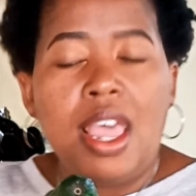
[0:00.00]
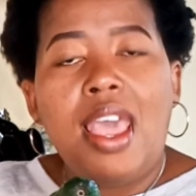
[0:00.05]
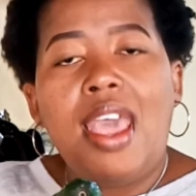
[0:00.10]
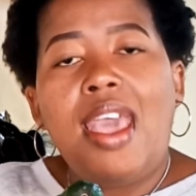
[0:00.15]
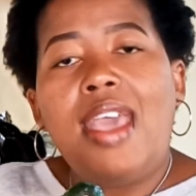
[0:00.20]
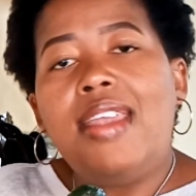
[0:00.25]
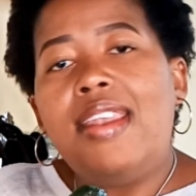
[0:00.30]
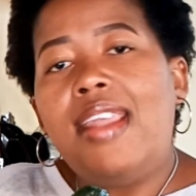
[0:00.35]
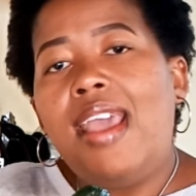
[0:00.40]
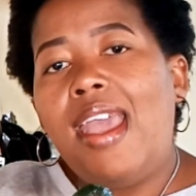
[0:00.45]

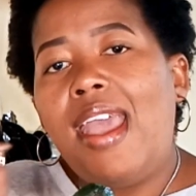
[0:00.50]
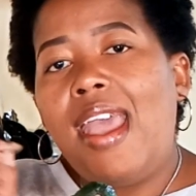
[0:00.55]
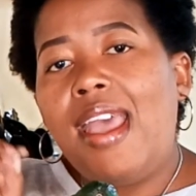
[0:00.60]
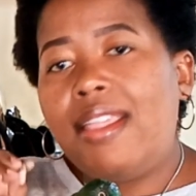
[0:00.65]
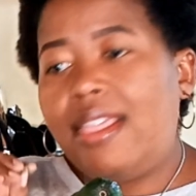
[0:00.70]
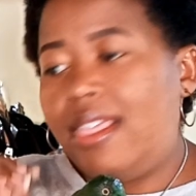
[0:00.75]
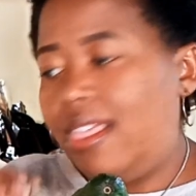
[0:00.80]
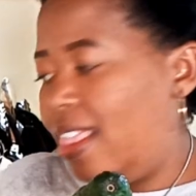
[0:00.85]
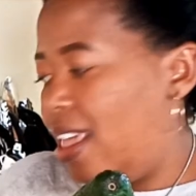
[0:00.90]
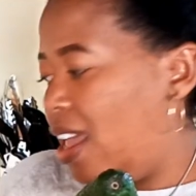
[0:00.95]
And
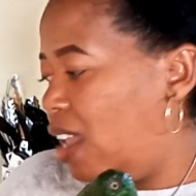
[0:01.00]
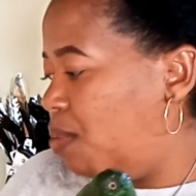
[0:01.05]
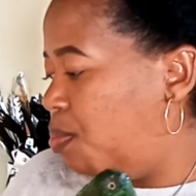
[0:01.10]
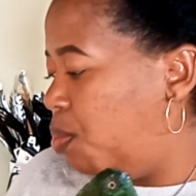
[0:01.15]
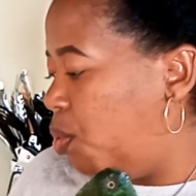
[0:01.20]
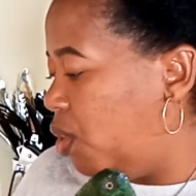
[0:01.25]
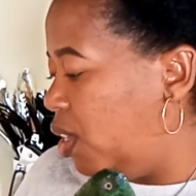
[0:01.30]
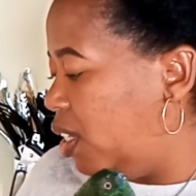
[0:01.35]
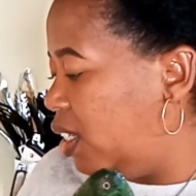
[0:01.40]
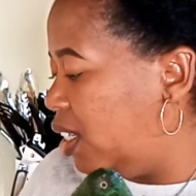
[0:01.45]
at that
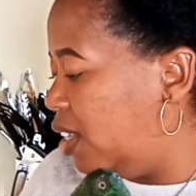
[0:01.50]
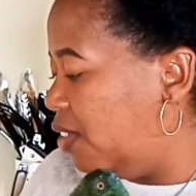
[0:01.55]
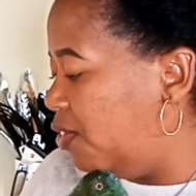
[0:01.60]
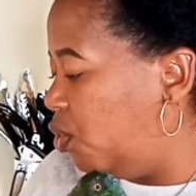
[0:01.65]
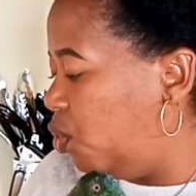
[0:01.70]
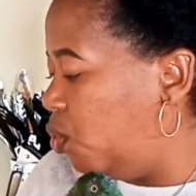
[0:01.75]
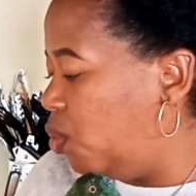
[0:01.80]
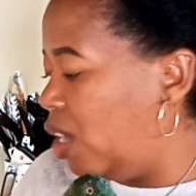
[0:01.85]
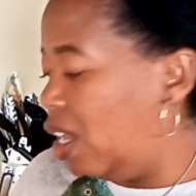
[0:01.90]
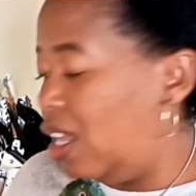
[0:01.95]
point, if
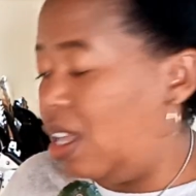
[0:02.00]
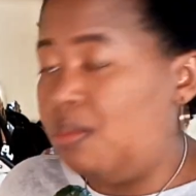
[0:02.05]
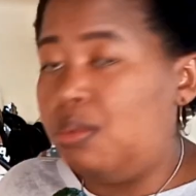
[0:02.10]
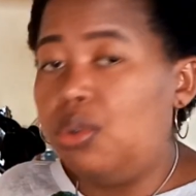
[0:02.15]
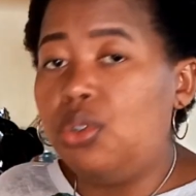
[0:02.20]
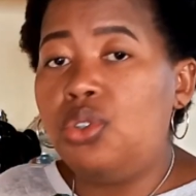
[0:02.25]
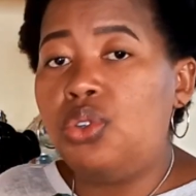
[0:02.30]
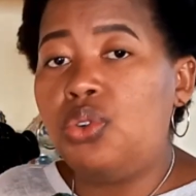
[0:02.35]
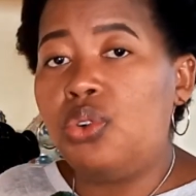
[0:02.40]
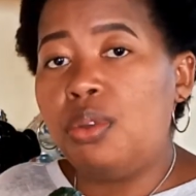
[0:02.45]
you are able
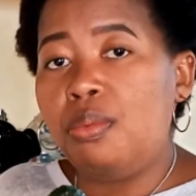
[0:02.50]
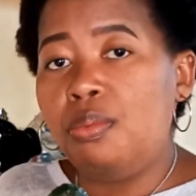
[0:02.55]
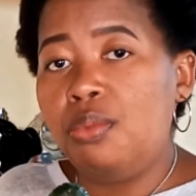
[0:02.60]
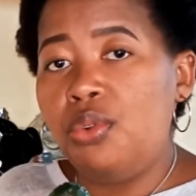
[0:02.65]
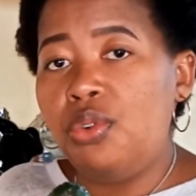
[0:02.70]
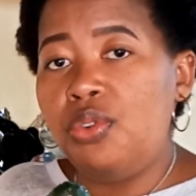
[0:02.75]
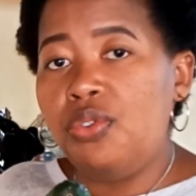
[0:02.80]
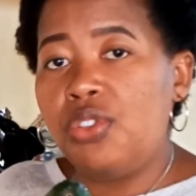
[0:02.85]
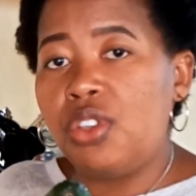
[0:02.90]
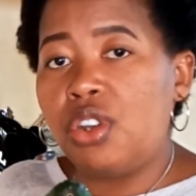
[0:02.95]
to
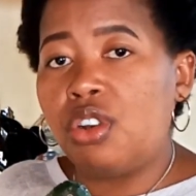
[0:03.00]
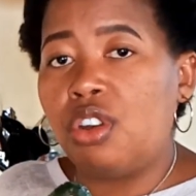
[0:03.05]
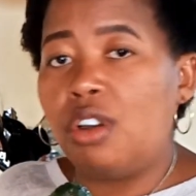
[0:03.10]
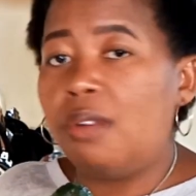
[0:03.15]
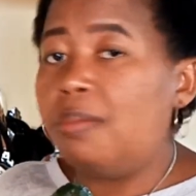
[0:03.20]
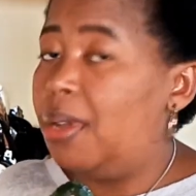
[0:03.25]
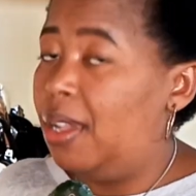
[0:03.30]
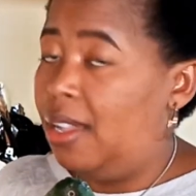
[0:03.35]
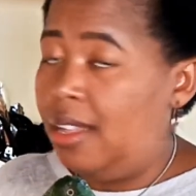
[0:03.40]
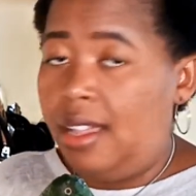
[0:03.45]
remove the
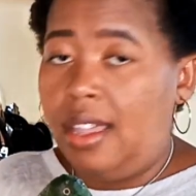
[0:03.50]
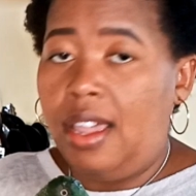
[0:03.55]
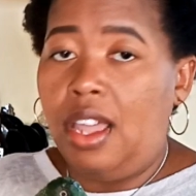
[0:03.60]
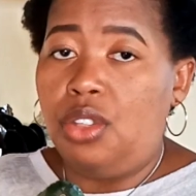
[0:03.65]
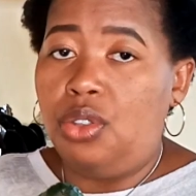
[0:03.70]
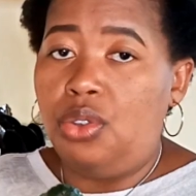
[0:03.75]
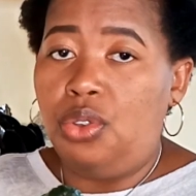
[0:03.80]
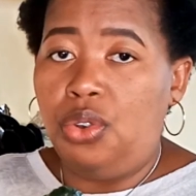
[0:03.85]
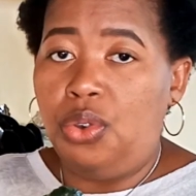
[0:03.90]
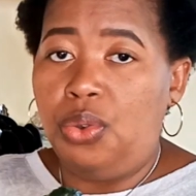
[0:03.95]
knob and
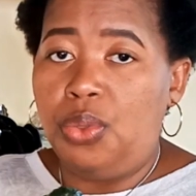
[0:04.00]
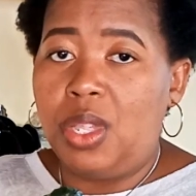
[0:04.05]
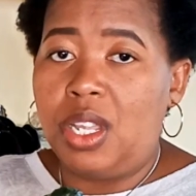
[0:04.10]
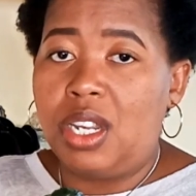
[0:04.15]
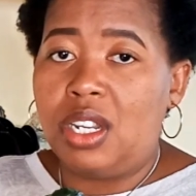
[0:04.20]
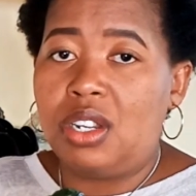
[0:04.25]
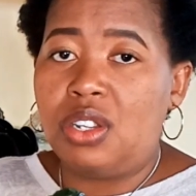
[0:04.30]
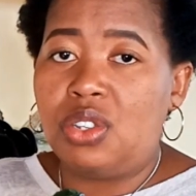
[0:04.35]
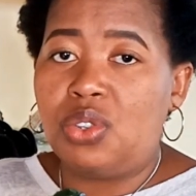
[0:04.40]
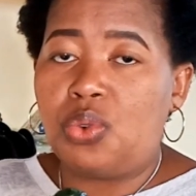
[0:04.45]
you know that
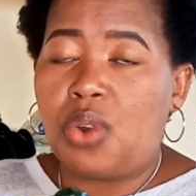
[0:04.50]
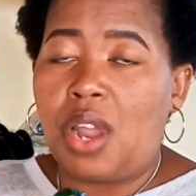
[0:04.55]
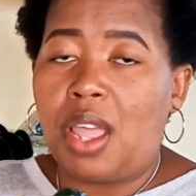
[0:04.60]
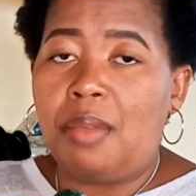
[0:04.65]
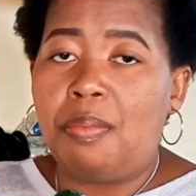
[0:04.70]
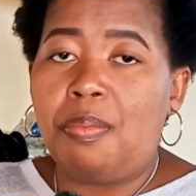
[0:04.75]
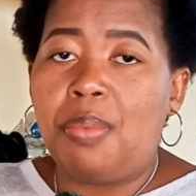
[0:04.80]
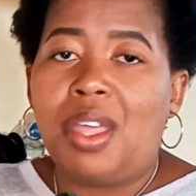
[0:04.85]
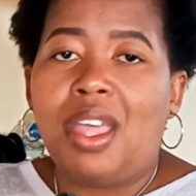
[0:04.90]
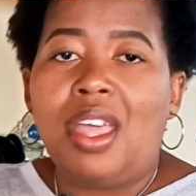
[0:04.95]
it is
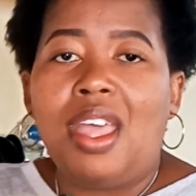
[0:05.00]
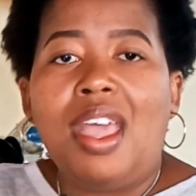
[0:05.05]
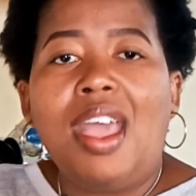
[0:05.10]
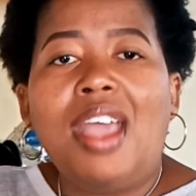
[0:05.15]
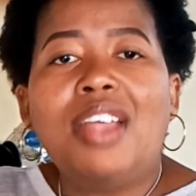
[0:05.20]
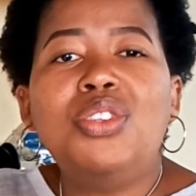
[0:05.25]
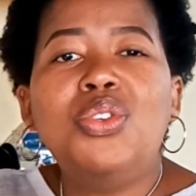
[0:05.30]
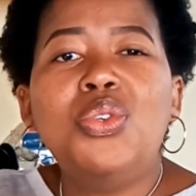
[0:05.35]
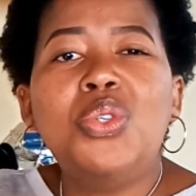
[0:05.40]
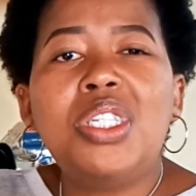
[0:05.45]
ripe
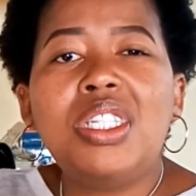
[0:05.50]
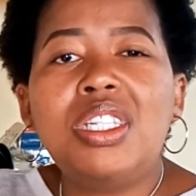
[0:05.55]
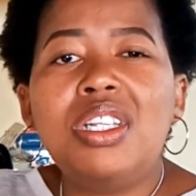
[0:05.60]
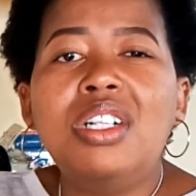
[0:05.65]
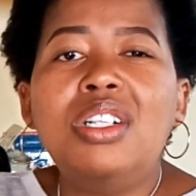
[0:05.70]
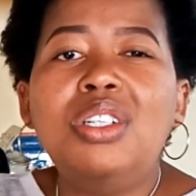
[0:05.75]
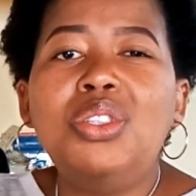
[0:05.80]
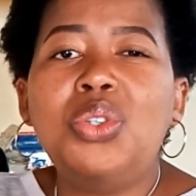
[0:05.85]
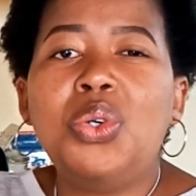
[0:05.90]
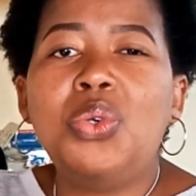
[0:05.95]
and you
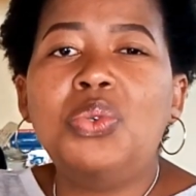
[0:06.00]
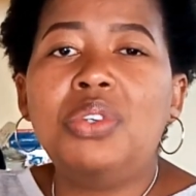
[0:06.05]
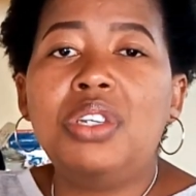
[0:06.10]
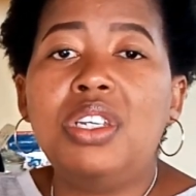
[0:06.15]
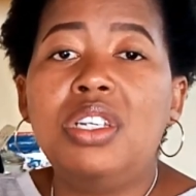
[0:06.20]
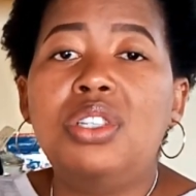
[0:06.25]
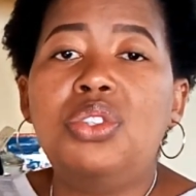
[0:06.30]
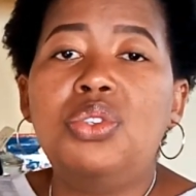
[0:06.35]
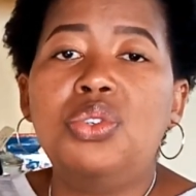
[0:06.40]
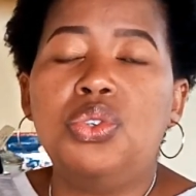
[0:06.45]
still don't
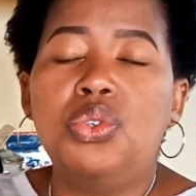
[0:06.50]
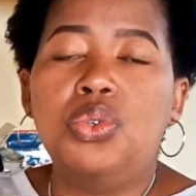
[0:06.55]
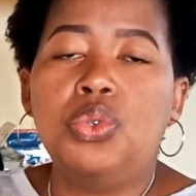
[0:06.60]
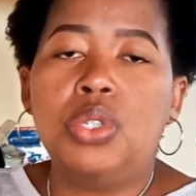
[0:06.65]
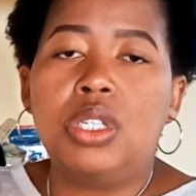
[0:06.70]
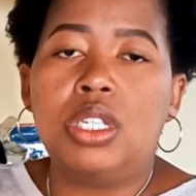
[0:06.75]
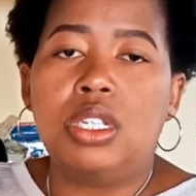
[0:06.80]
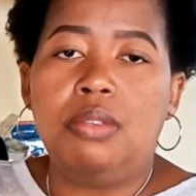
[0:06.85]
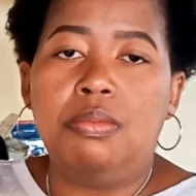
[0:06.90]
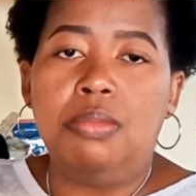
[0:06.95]
need to use
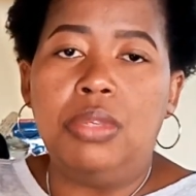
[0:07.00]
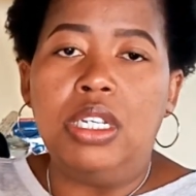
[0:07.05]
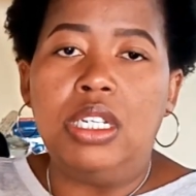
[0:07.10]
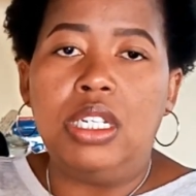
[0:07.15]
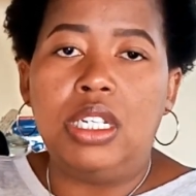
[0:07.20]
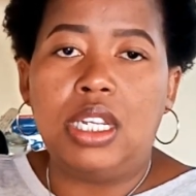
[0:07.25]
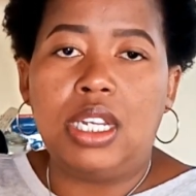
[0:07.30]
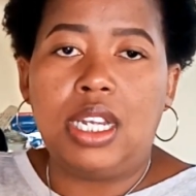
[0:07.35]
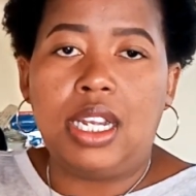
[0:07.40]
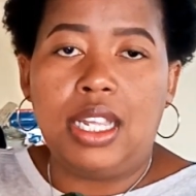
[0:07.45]
it
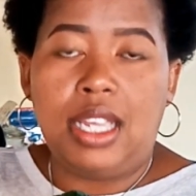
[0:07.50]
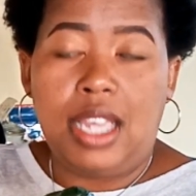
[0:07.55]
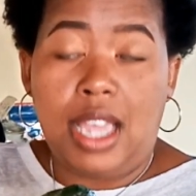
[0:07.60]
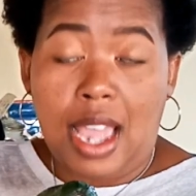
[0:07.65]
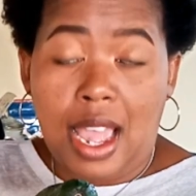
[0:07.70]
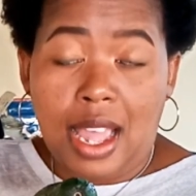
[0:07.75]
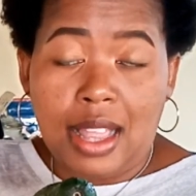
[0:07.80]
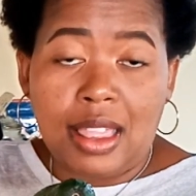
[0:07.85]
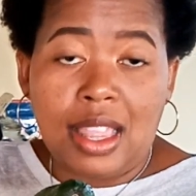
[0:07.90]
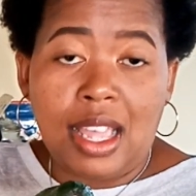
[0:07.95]
immediately,
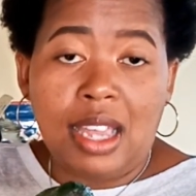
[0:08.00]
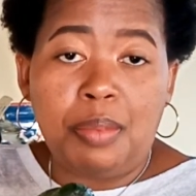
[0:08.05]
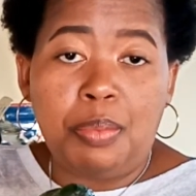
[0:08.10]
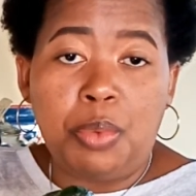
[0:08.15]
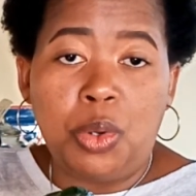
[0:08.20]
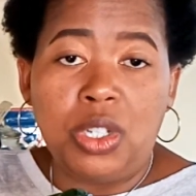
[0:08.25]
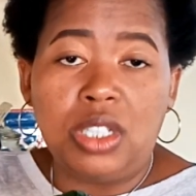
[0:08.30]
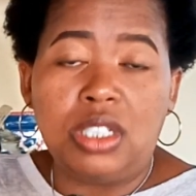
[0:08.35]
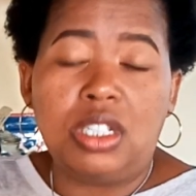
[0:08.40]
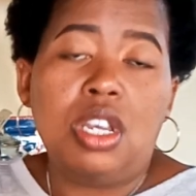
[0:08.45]
at that
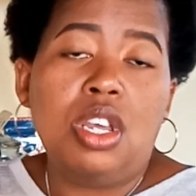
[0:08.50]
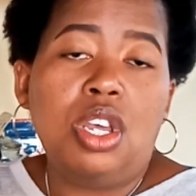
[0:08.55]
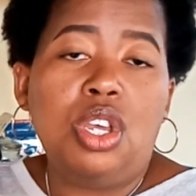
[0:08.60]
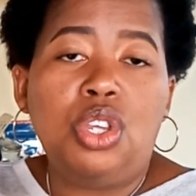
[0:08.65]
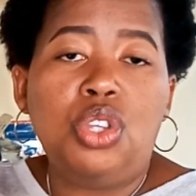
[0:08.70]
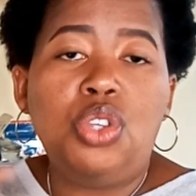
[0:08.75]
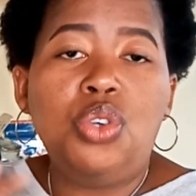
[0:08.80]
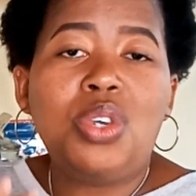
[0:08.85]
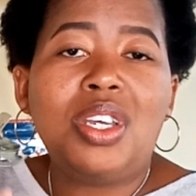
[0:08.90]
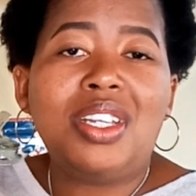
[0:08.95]
point,
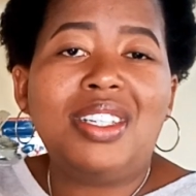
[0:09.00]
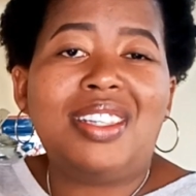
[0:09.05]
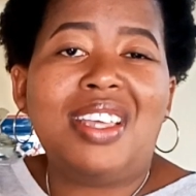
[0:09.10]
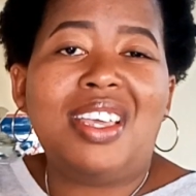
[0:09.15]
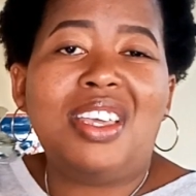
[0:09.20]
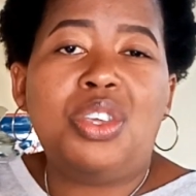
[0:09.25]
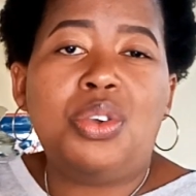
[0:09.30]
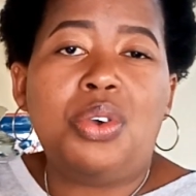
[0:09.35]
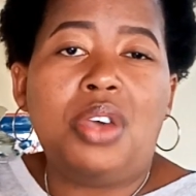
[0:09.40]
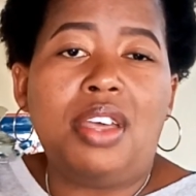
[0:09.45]
you can
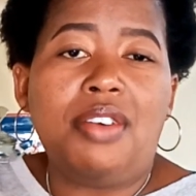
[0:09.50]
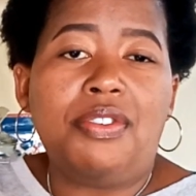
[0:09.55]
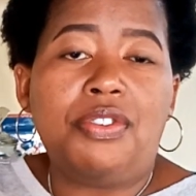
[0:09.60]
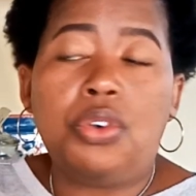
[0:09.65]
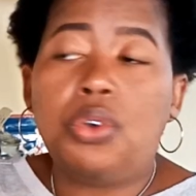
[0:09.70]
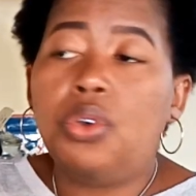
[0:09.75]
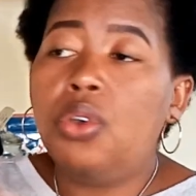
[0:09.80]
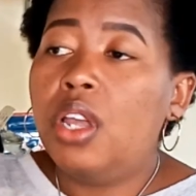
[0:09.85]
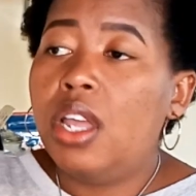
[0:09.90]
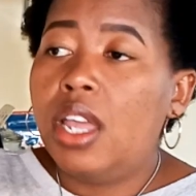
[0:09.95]
take your avo